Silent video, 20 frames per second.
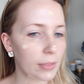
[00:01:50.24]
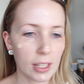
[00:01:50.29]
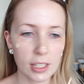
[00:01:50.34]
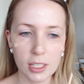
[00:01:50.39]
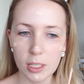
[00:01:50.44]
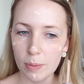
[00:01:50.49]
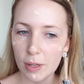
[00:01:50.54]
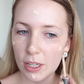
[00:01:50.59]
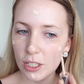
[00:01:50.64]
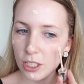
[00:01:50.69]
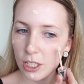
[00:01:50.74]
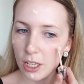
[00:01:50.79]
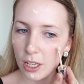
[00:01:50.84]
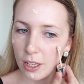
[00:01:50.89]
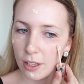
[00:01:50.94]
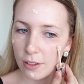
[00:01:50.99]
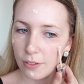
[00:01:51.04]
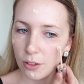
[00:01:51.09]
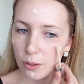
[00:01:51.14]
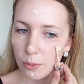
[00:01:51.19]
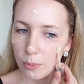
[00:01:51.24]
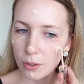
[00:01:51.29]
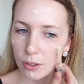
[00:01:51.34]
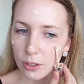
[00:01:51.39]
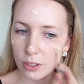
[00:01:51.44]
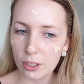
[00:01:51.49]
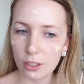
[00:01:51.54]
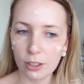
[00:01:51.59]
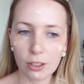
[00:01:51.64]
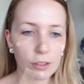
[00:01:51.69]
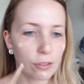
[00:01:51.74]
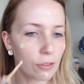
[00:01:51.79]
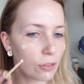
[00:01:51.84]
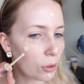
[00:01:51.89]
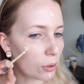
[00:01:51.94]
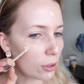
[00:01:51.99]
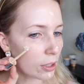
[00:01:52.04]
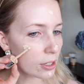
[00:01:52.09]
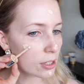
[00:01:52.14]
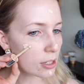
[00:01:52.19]
Especially if you want to look
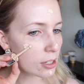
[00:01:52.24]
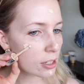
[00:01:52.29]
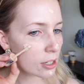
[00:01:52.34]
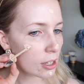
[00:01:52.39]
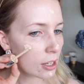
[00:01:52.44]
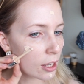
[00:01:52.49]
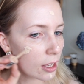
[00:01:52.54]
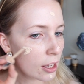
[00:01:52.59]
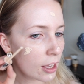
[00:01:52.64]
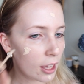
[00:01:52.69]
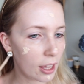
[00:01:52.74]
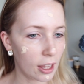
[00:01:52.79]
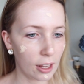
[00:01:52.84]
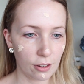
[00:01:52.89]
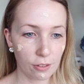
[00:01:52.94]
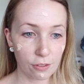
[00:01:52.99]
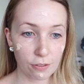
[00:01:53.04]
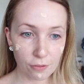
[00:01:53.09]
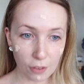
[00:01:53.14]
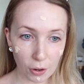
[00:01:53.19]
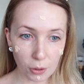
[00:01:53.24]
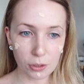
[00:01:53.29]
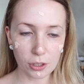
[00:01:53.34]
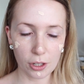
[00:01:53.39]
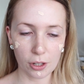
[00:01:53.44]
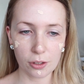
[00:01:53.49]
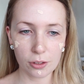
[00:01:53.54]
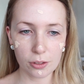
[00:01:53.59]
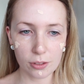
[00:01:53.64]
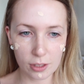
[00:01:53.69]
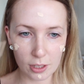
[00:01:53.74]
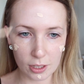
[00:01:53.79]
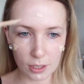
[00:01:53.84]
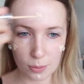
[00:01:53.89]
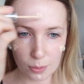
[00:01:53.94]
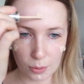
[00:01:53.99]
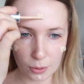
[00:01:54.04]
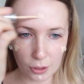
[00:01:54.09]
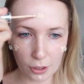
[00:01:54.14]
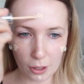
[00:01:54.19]
flawless in photos,
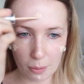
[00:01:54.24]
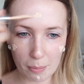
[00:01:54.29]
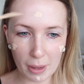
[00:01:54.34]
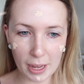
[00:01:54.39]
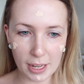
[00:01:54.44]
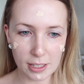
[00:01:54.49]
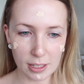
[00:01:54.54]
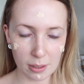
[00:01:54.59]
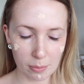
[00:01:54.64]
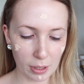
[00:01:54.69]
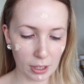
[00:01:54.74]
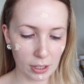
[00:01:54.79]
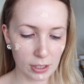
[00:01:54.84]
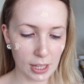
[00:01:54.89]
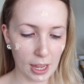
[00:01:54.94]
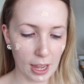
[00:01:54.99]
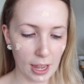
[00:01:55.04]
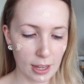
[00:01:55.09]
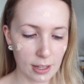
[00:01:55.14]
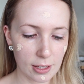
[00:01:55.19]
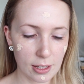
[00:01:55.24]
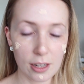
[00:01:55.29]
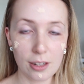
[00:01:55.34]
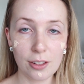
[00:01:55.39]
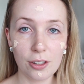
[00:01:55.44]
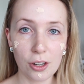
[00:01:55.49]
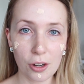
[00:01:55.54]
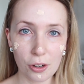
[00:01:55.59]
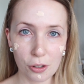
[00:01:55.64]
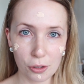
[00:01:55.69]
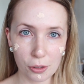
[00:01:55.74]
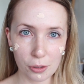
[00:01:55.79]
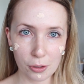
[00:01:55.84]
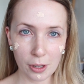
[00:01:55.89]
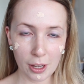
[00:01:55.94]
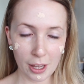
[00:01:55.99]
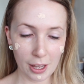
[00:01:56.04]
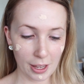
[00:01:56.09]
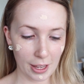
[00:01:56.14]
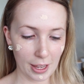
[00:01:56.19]
this will look amazing because it has no
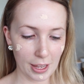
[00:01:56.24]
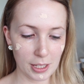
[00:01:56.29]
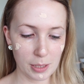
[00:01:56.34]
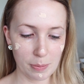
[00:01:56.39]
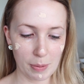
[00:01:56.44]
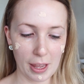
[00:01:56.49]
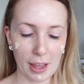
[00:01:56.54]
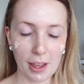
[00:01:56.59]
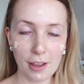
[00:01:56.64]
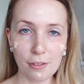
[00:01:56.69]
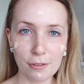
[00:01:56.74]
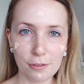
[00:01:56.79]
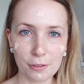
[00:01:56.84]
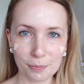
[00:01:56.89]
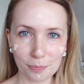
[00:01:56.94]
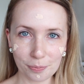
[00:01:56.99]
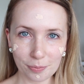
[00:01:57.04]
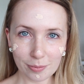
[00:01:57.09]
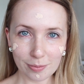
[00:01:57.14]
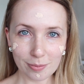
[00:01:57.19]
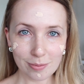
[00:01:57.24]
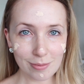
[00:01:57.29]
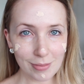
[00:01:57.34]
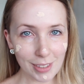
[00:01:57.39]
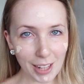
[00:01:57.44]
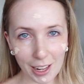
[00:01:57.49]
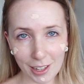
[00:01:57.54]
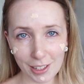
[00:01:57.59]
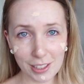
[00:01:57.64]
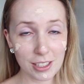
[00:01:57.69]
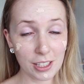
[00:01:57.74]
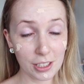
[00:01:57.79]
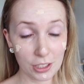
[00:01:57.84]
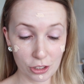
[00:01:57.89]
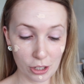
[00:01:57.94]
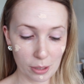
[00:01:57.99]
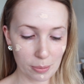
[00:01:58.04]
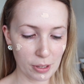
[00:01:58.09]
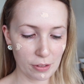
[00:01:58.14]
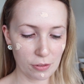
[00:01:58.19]
SPF and it's
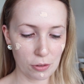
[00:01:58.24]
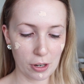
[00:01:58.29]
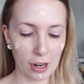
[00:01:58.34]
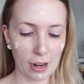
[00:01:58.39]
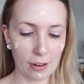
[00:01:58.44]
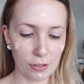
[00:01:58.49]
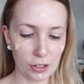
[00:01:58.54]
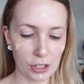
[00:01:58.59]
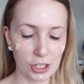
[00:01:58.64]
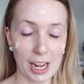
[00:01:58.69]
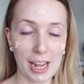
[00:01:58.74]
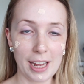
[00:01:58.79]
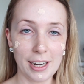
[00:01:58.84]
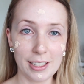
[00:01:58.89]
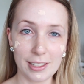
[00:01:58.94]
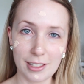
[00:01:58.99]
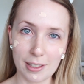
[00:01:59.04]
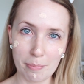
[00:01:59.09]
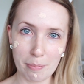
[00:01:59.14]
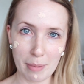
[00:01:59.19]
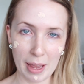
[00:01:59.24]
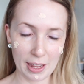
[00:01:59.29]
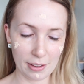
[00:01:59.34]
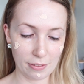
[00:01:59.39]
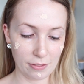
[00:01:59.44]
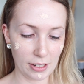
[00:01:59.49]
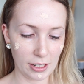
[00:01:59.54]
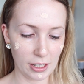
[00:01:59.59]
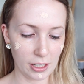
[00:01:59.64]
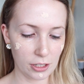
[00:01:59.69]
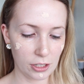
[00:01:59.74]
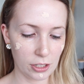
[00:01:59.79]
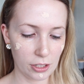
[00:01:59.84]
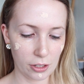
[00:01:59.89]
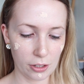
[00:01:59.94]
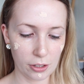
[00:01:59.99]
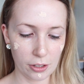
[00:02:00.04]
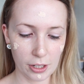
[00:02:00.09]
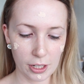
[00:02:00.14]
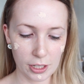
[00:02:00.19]
extremely full coverage and it's a matte finish,
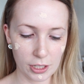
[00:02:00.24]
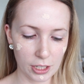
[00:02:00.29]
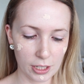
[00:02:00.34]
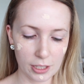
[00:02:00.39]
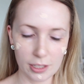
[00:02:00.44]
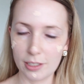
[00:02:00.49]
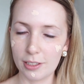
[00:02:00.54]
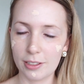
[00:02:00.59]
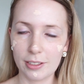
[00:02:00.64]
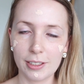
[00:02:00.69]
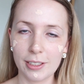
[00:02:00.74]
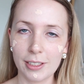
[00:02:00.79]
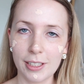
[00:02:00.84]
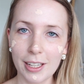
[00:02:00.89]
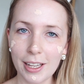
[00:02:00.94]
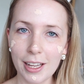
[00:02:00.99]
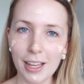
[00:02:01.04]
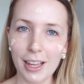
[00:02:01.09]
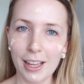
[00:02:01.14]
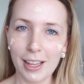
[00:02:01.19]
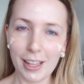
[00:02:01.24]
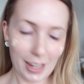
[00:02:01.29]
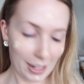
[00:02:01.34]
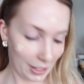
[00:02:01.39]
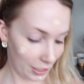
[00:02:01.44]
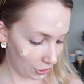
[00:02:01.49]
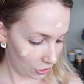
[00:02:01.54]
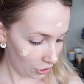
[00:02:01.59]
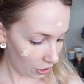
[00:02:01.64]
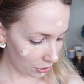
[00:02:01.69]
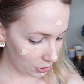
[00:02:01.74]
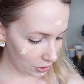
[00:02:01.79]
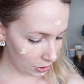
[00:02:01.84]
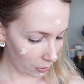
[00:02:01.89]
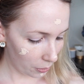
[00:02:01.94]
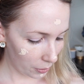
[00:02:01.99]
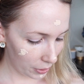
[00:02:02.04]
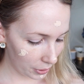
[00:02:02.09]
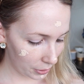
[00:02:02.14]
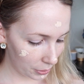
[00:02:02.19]
so it just, and it controls
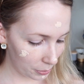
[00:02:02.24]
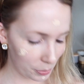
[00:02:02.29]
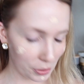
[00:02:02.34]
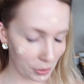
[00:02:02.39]
oil